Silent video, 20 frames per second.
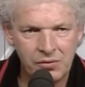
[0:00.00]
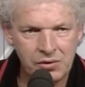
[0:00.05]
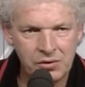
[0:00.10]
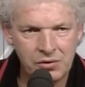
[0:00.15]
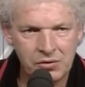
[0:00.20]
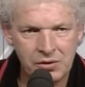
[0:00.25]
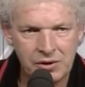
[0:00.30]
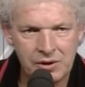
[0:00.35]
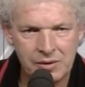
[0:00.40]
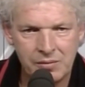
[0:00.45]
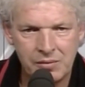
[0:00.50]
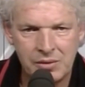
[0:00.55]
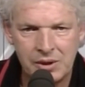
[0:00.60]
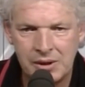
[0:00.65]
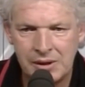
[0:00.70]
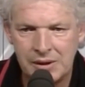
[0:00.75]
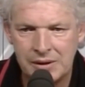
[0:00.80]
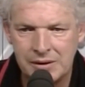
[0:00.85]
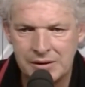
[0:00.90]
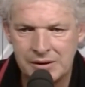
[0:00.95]
Nothing is
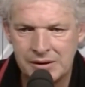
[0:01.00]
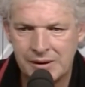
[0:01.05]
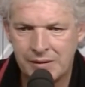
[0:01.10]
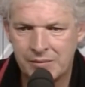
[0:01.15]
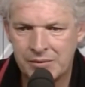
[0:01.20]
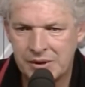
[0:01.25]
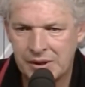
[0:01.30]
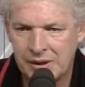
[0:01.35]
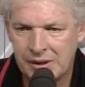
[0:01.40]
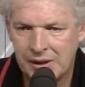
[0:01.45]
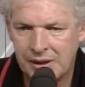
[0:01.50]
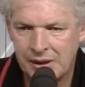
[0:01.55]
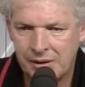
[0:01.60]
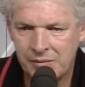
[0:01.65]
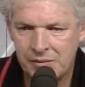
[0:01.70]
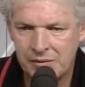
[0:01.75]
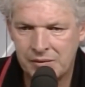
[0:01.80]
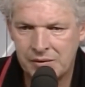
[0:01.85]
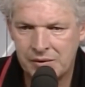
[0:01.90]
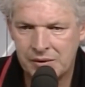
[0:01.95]
broken, but there's a
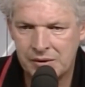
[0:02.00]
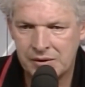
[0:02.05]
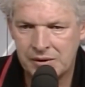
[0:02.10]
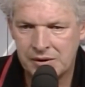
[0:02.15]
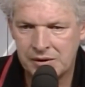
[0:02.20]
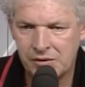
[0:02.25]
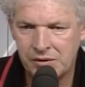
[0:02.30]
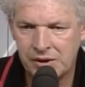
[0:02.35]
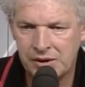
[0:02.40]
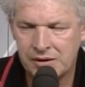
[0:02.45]
lot of swelling.